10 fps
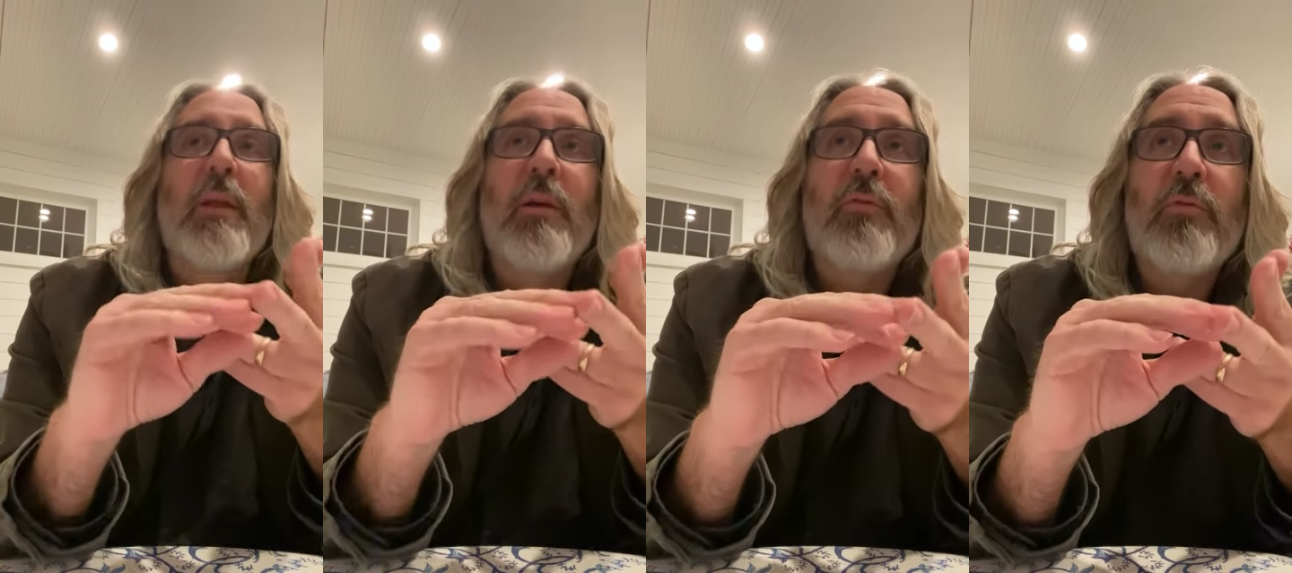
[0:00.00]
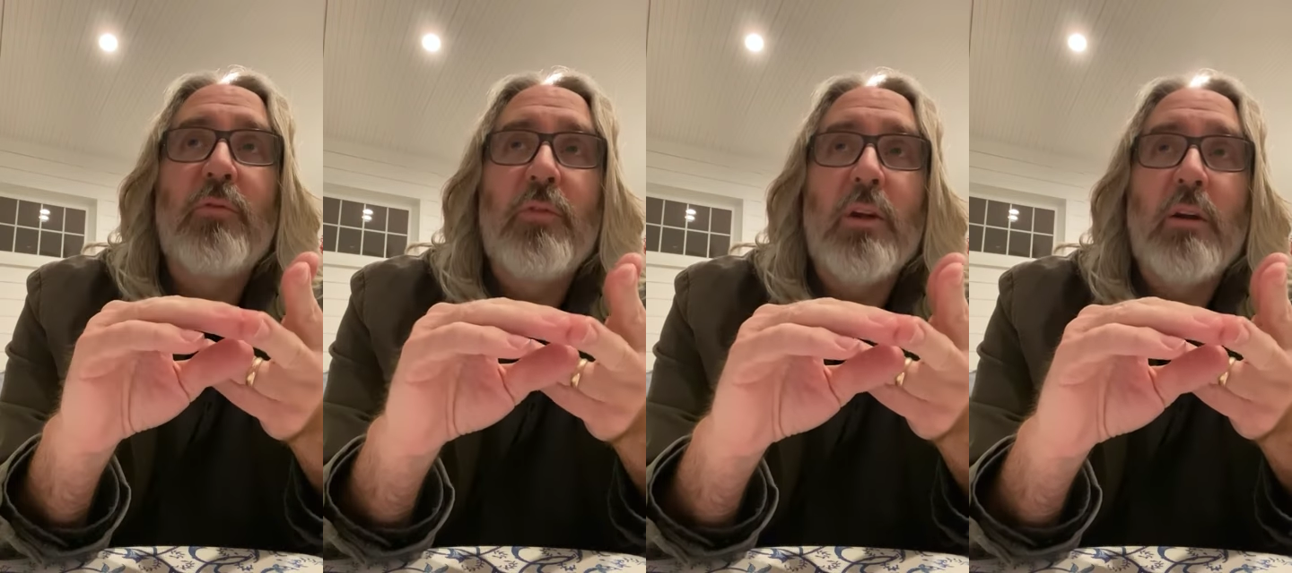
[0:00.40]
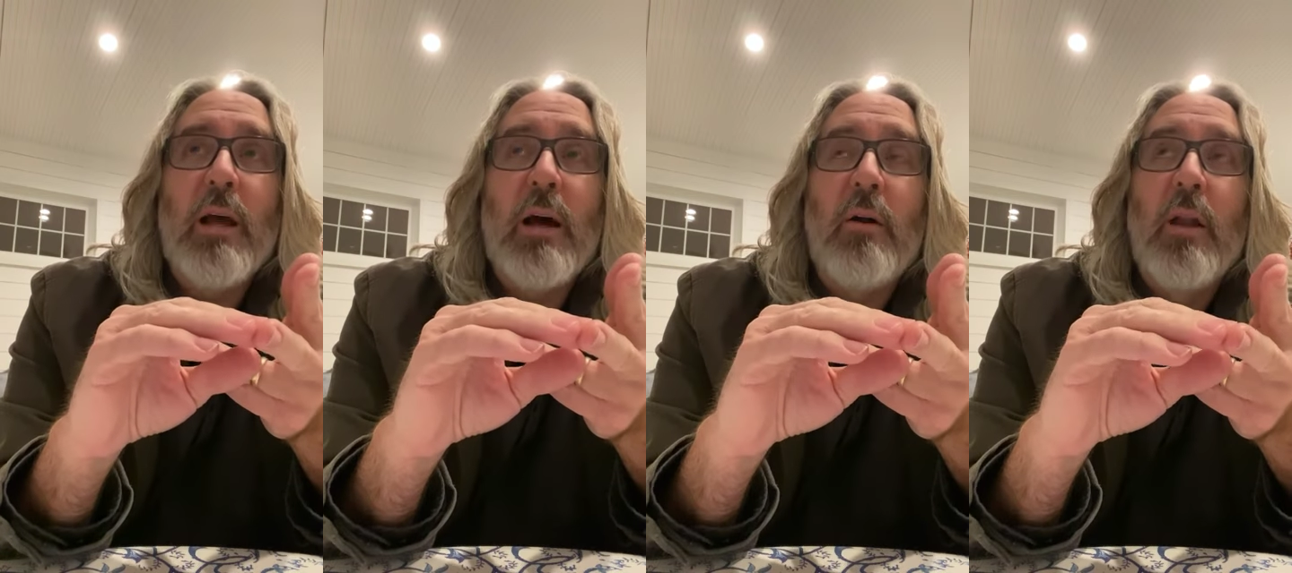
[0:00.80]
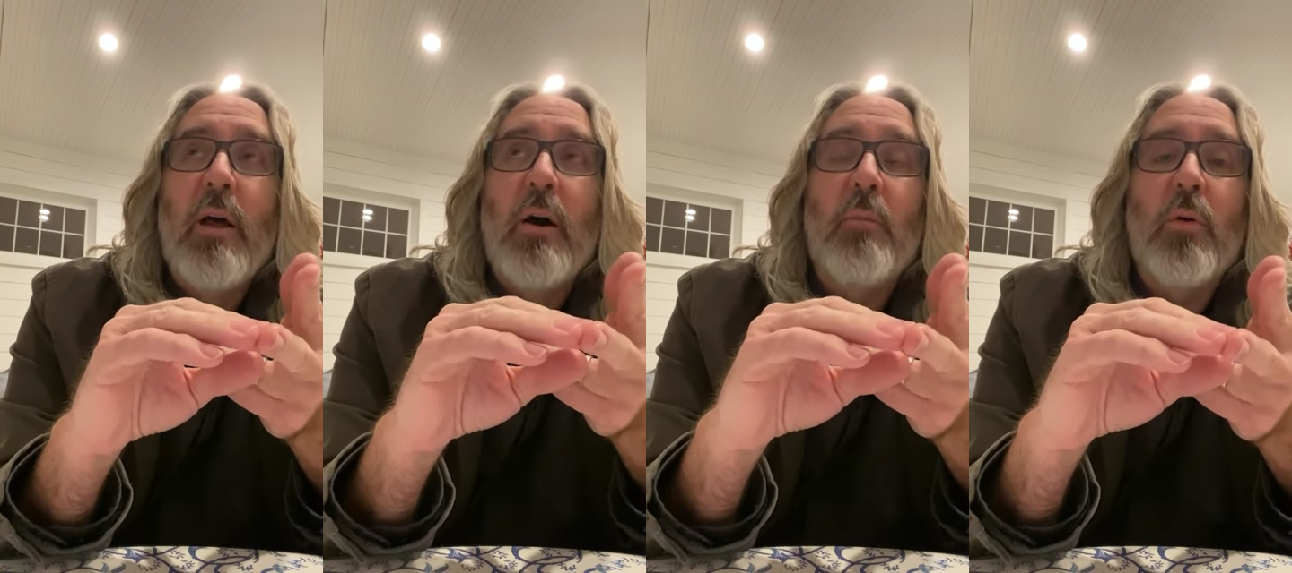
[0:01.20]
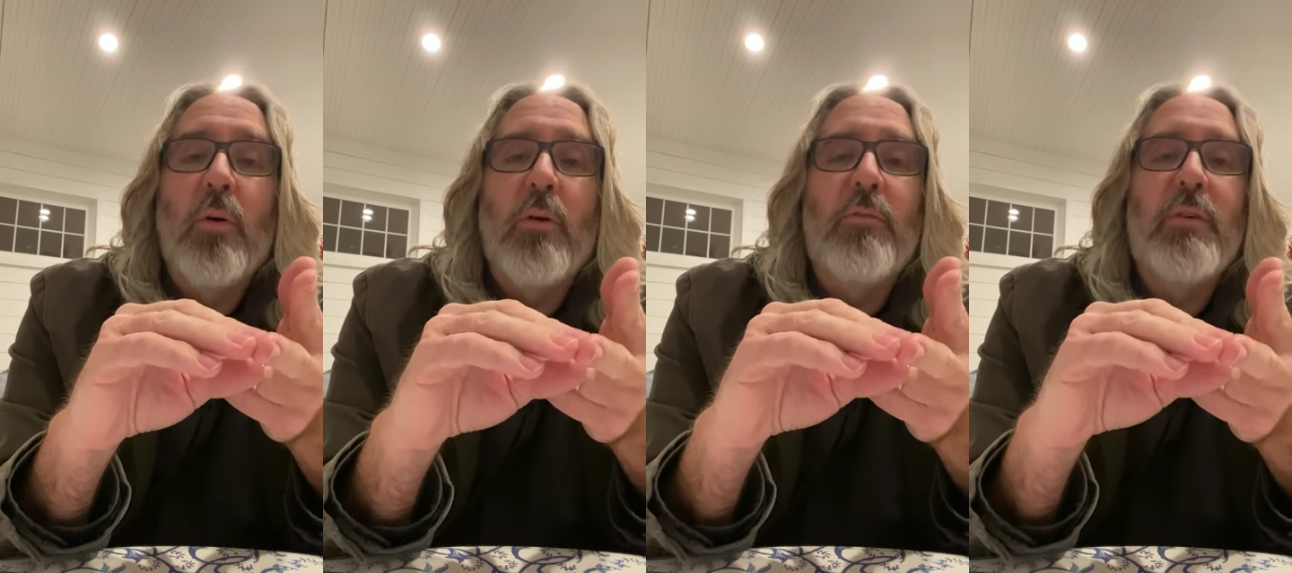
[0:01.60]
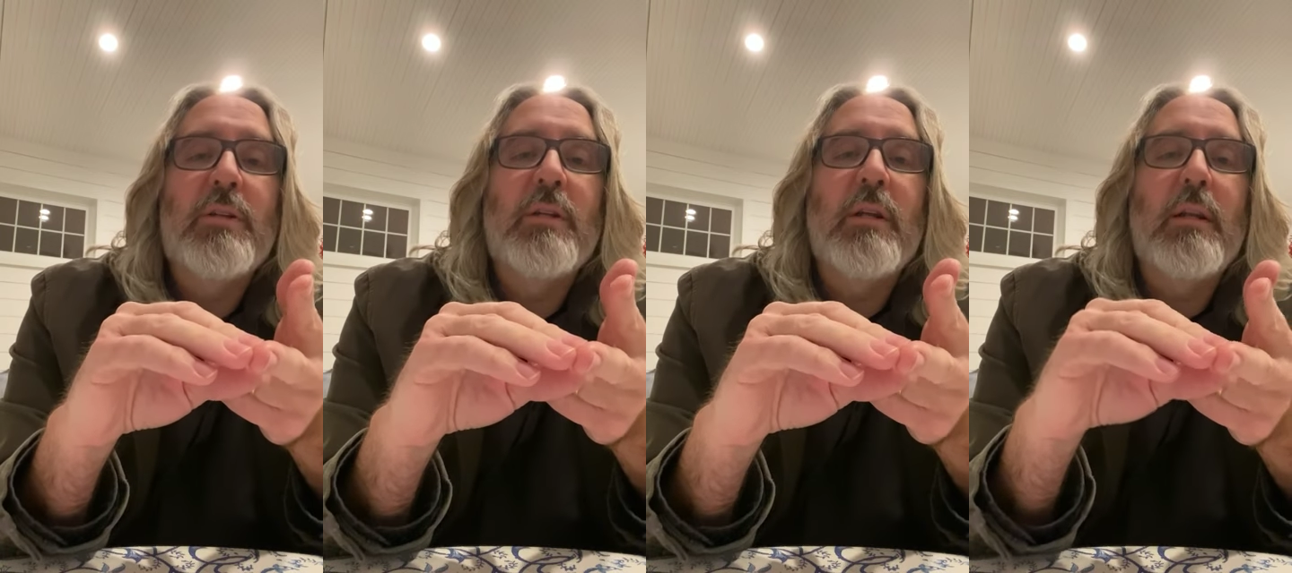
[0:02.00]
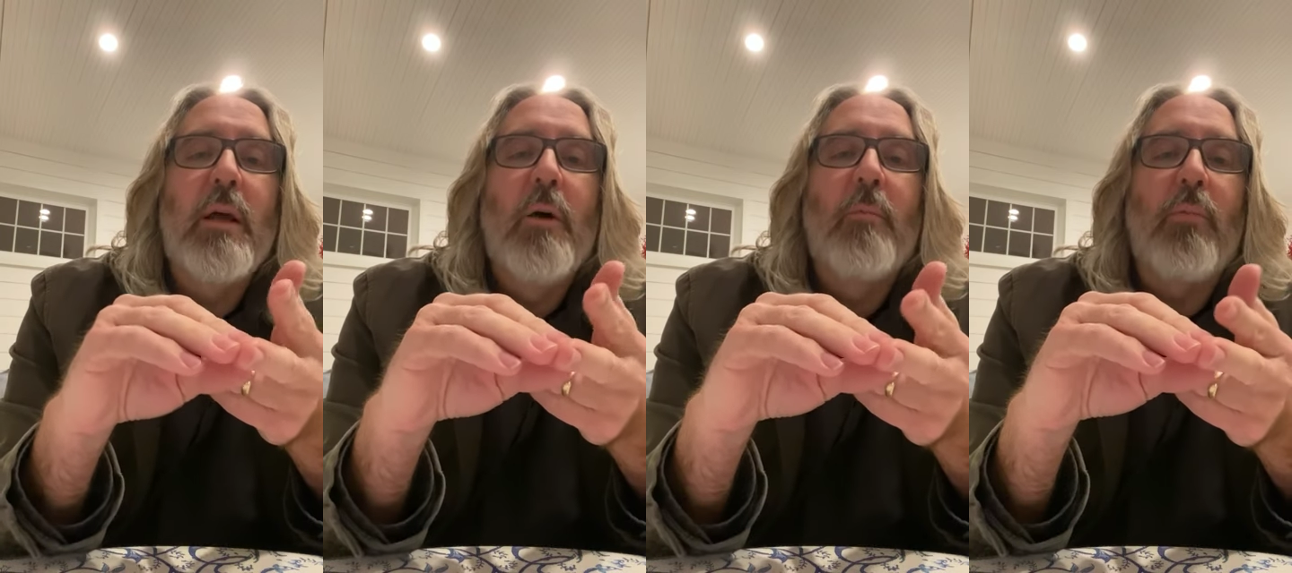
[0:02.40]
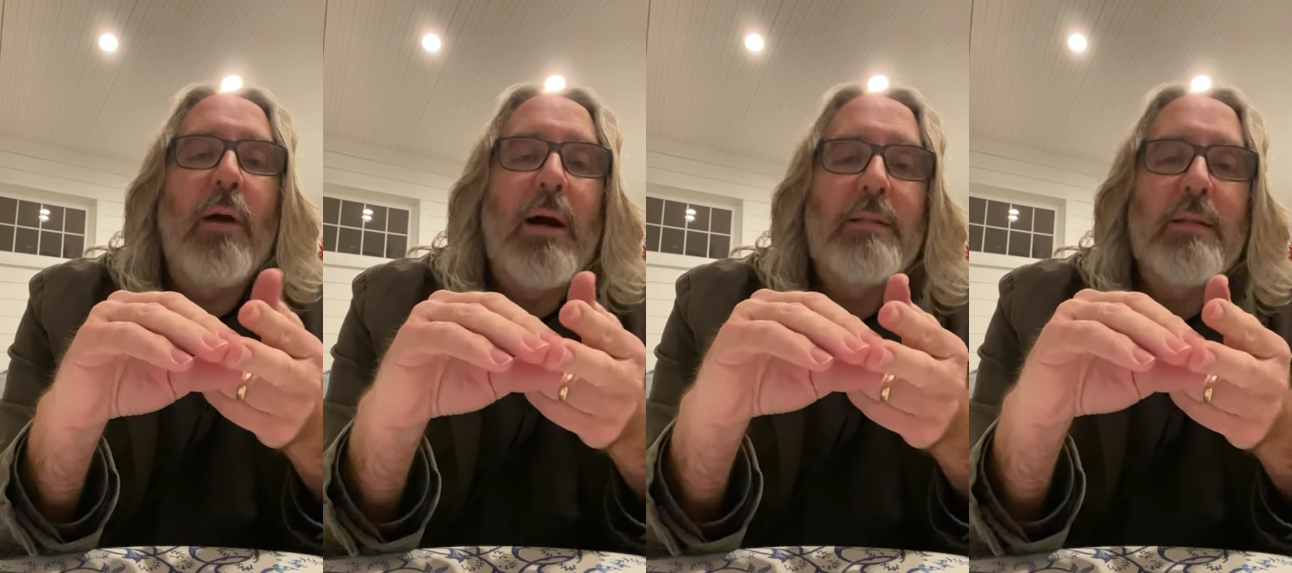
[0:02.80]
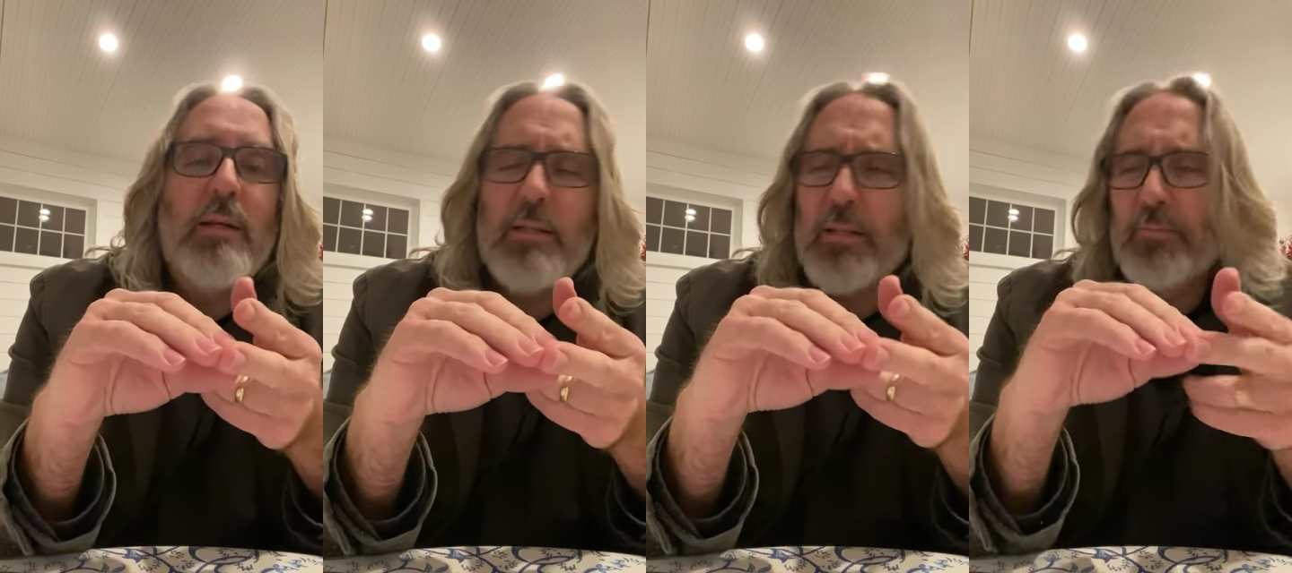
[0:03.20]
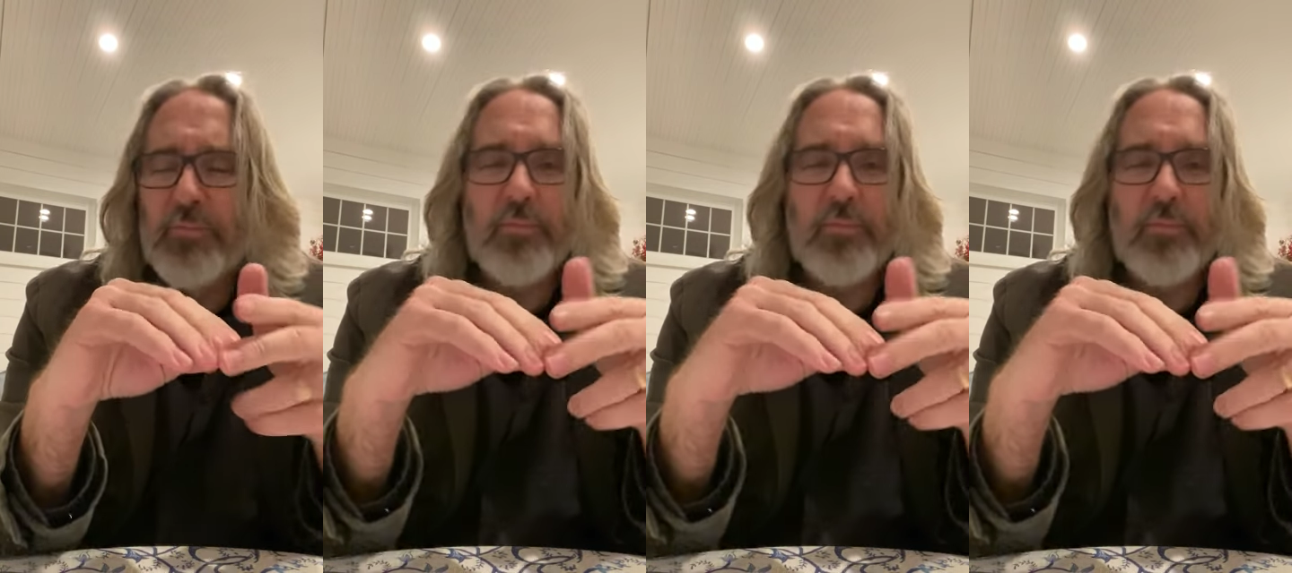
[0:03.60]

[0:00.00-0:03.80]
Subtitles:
If you've figured out a more efficient process,